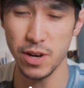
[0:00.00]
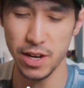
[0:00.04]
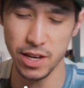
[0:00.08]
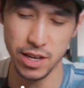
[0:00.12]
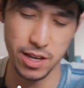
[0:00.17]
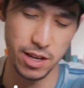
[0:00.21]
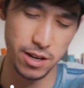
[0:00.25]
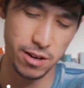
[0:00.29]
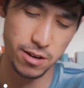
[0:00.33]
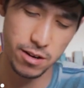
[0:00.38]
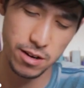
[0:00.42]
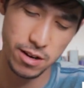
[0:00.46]
right
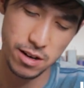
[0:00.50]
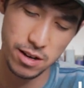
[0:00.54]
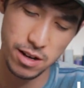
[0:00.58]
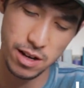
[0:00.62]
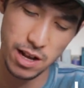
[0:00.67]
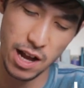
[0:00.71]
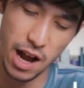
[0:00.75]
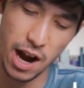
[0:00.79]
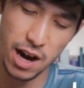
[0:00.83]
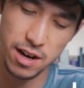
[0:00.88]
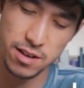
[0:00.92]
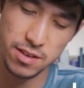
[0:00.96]
here.
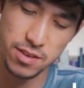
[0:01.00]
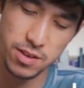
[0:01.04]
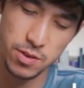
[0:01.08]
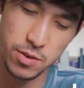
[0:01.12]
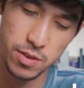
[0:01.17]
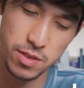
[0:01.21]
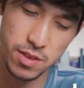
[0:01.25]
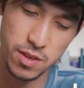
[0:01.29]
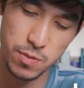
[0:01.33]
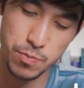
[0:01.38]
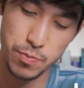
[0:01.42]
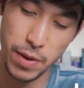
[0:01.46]
I'm gonna see
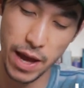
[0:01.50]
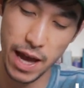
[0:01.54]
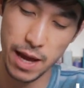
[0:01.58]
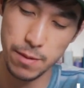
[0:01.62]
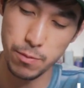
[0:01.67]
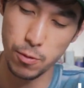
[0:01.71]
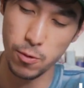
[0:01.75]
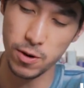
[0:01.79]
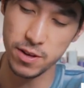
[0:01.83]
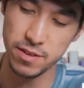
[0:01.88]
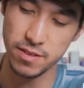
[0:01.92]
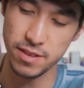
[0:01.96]
what this
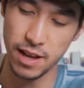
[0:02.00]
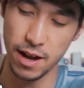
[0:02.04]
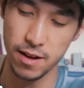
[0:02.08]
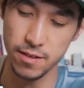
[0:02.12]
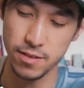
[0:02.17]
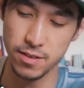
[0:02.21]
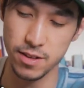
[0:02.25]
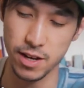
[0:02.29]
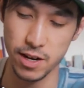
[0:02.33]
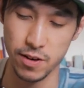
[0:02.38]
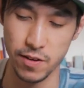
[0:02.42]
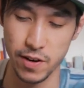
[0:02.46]
bad boy
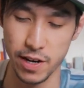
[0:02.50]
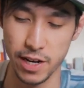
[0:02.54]
sounds like